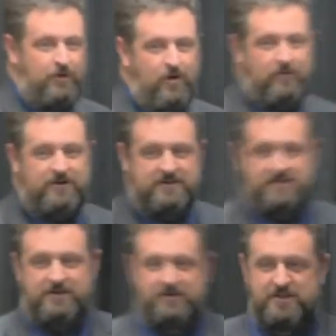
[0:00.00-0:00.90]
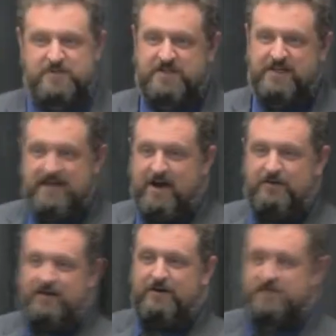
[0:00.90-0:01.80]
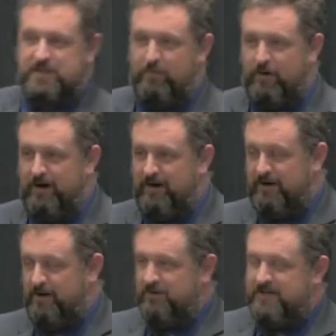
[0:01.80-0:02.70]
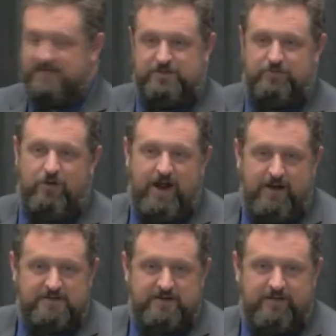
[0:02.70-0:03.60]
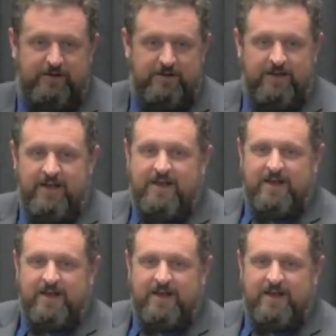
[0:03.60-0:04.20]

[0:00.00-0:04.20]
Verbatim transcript: over to, you know, some sit-down dinner somewhere at, you know, Texas Roadhouse every other, you know,